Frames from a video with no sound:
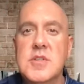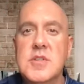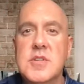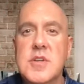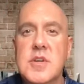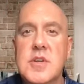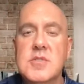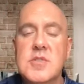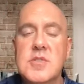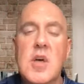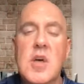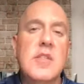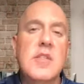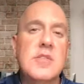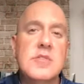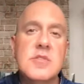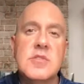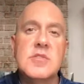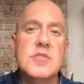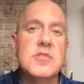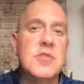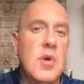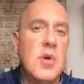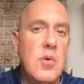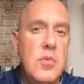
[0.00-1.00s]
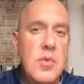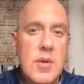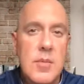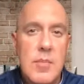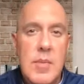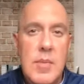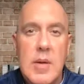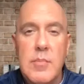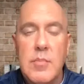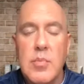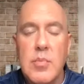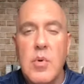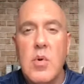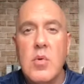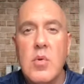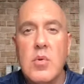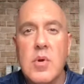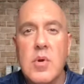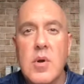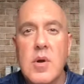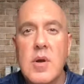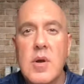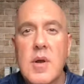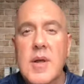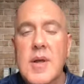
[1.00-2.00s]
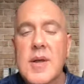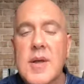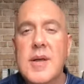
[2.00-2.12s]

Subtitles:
She goes, oh, this is Tony, my broker.